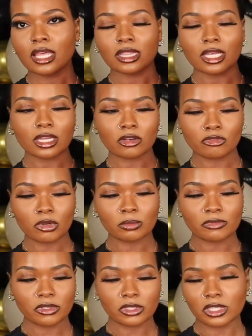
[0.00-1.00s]
like a
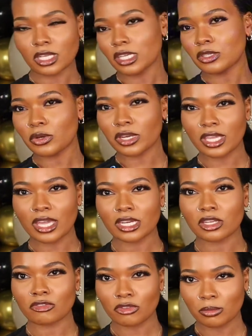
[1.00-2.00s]
rope filler, like an
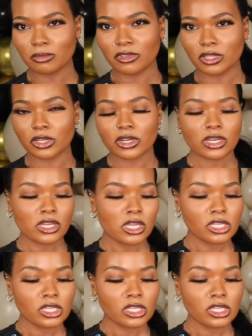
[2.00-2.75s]
organic rope filler.